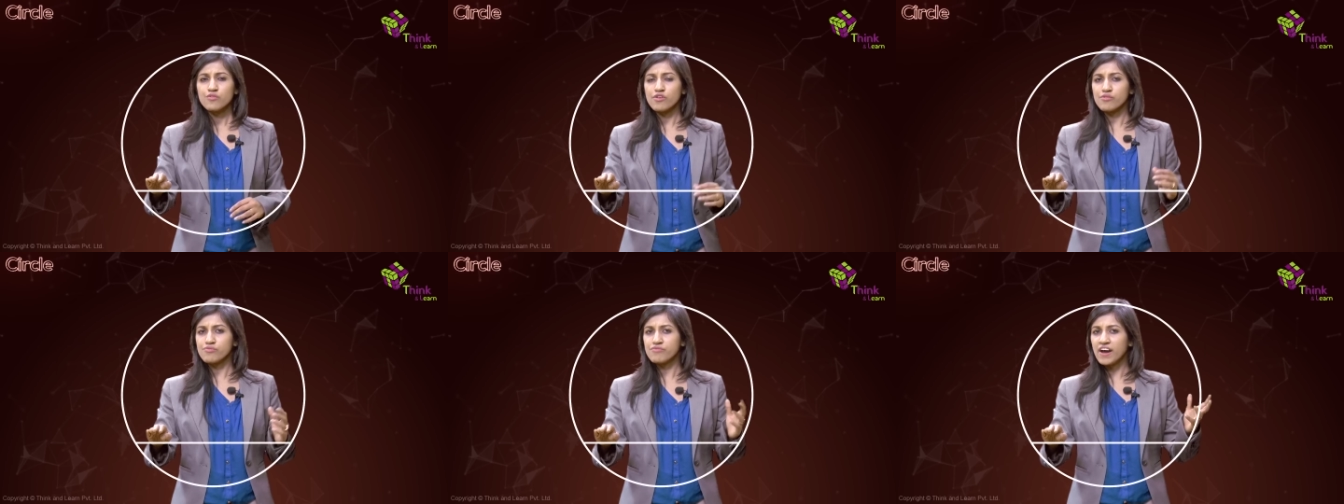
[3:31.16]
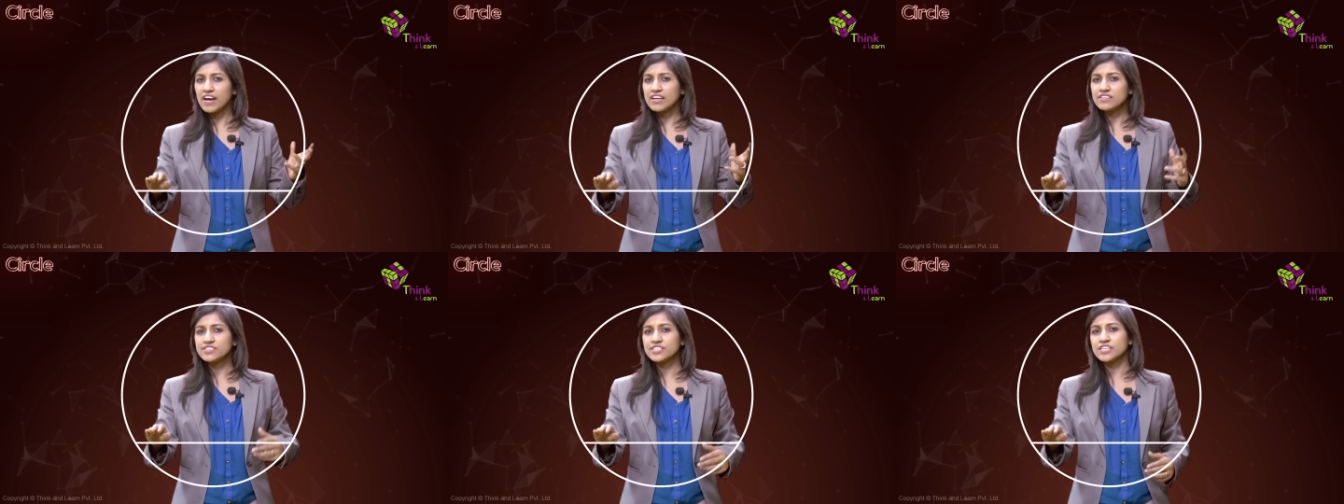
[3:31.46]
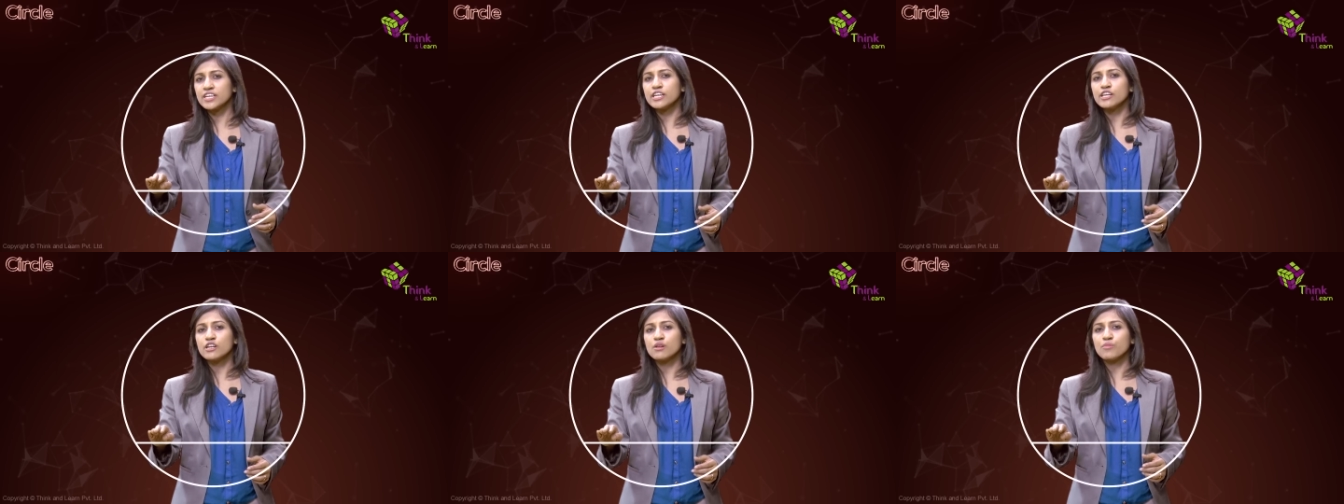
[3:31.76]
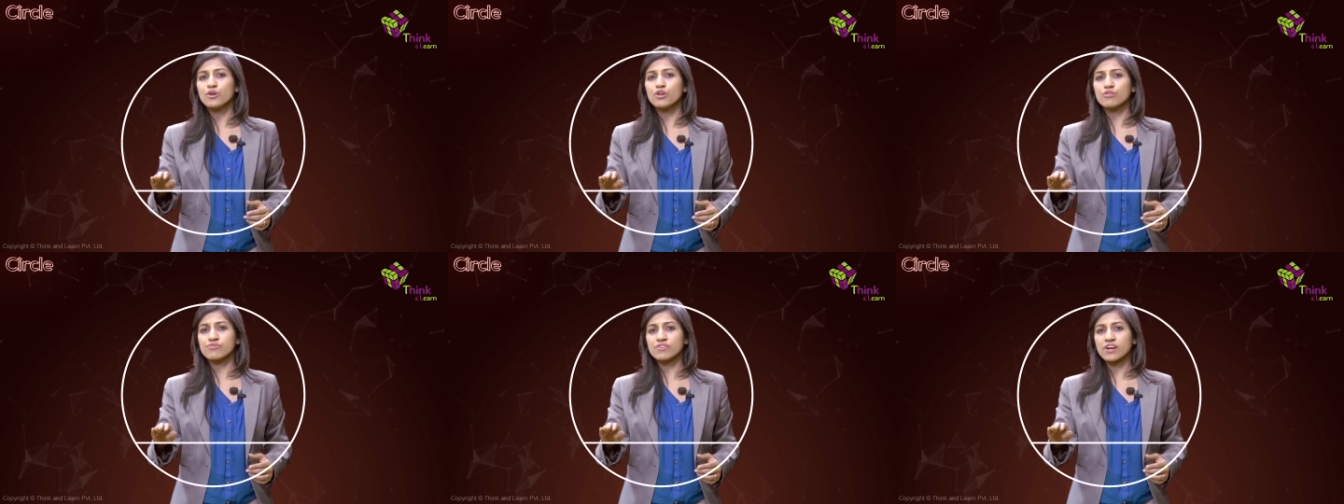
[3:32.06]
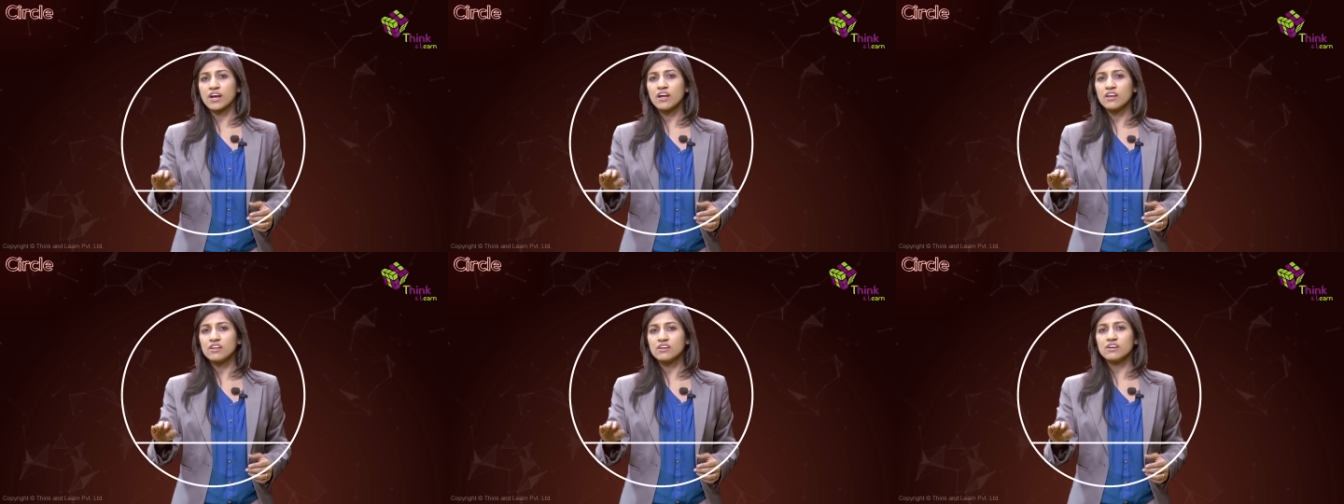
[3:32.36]
if I fancy a little bit
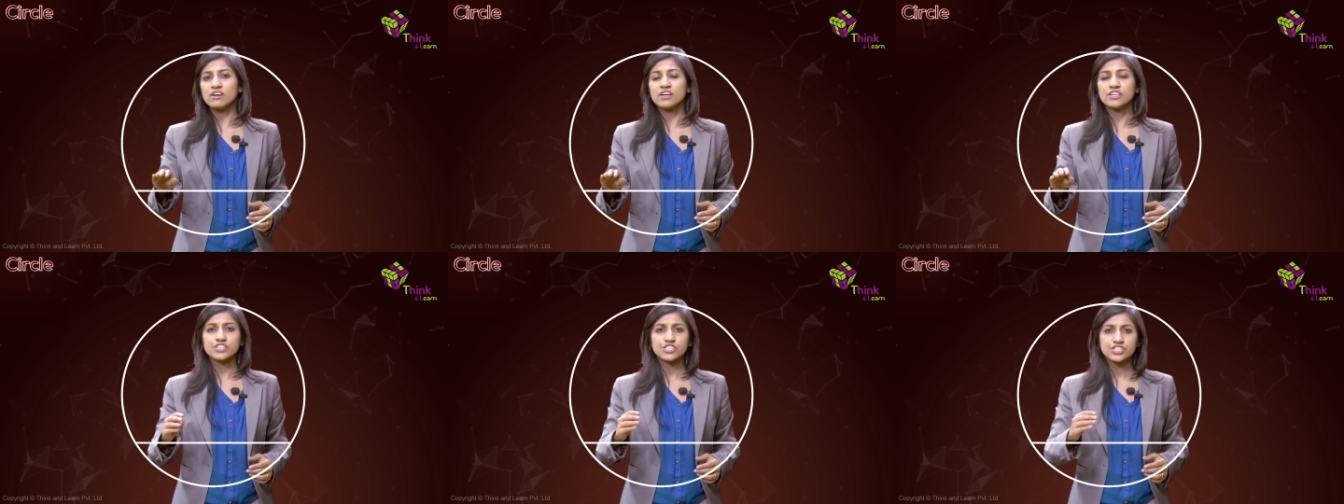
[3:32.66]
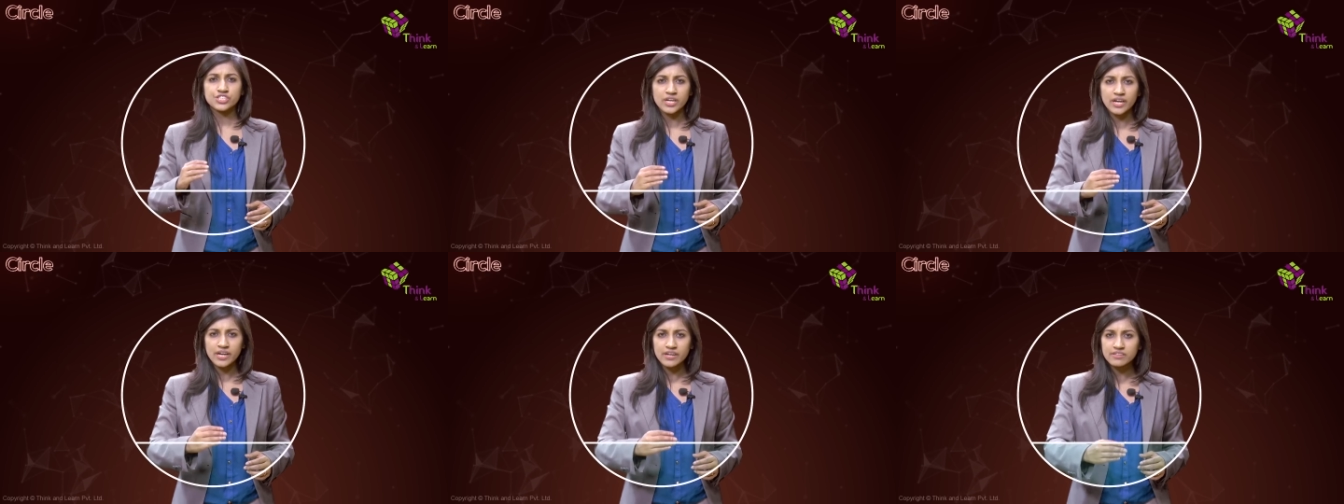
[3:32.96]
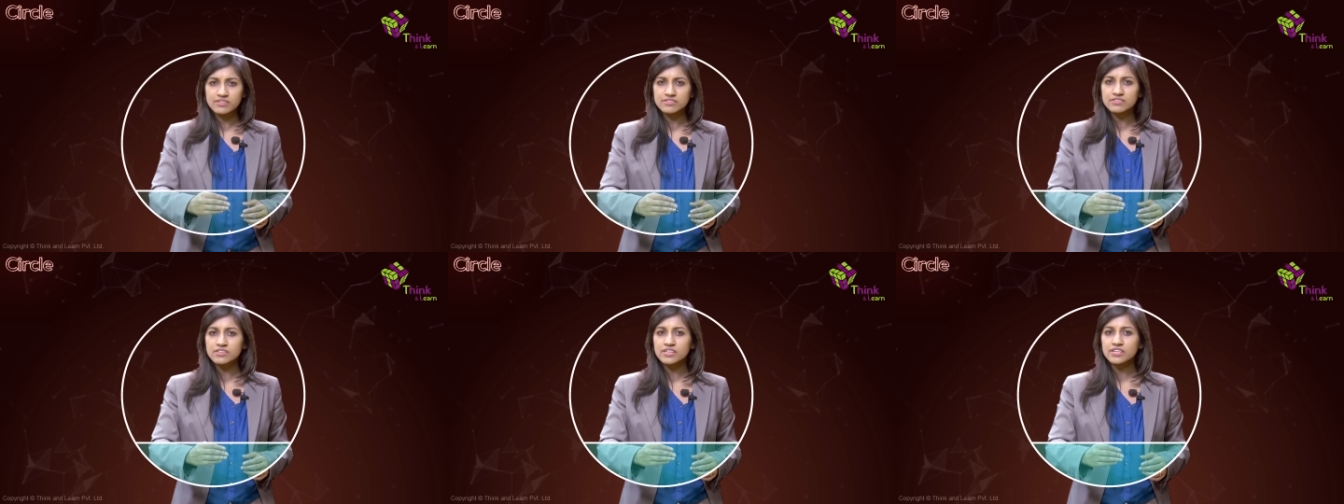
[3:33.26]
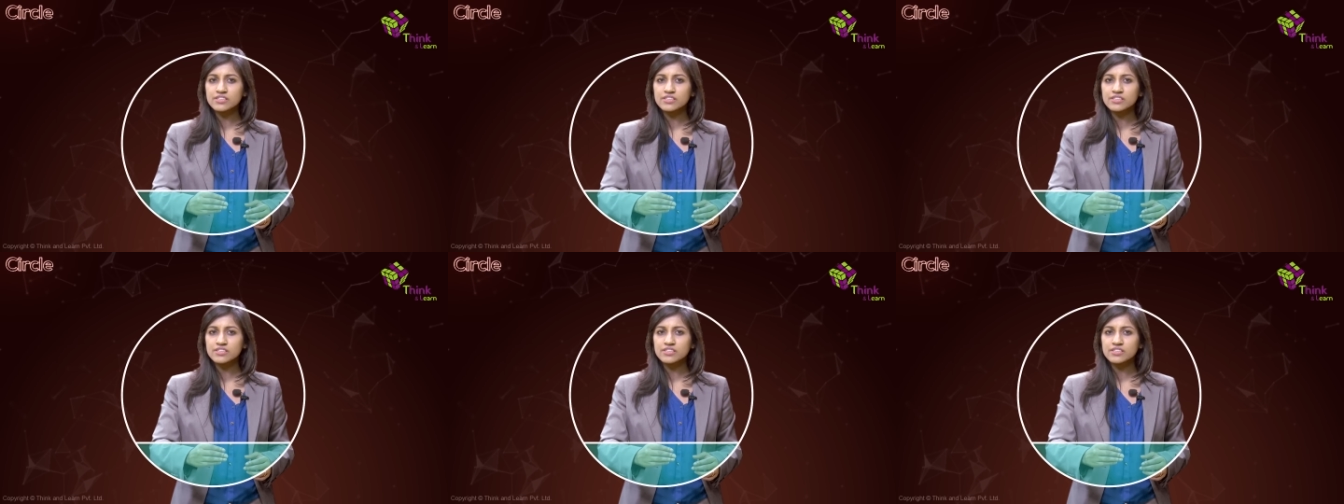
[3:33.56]
of color and shade this